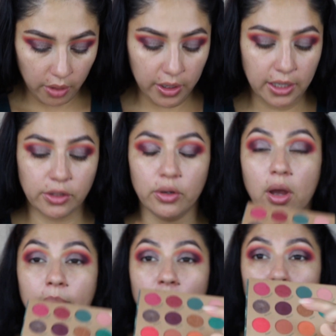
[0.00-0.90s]
All right,
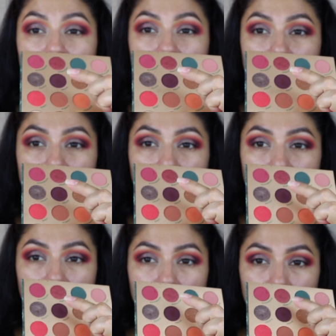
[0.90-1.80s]
so I'm going to
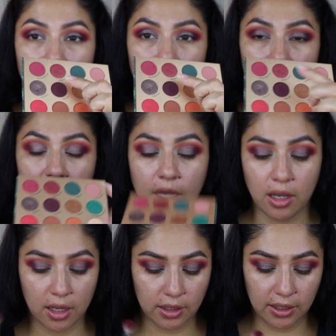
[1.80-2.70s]
take the
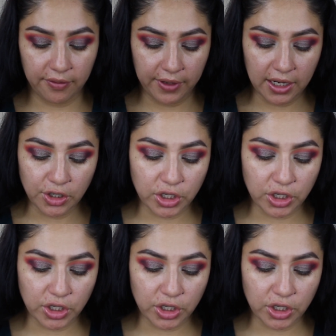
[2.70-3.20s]
Divina